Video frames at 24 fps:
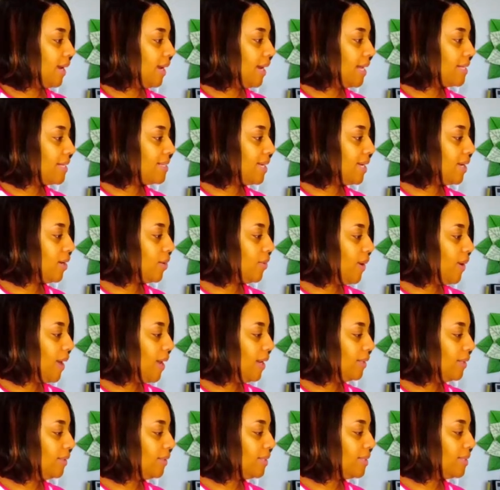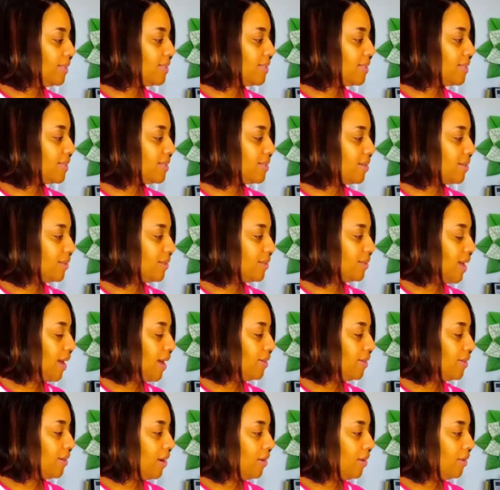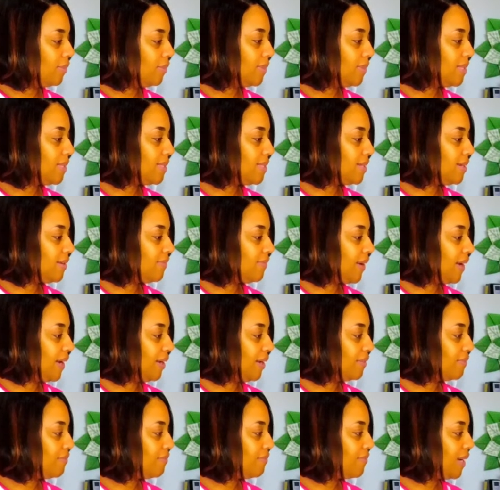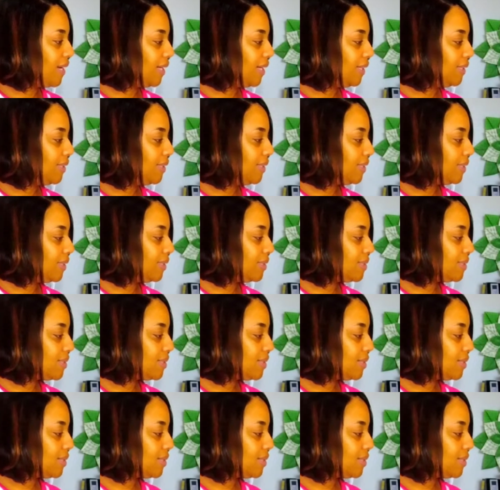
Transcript: And I did go ahead and list this online, y'all. Let me see if I can find it.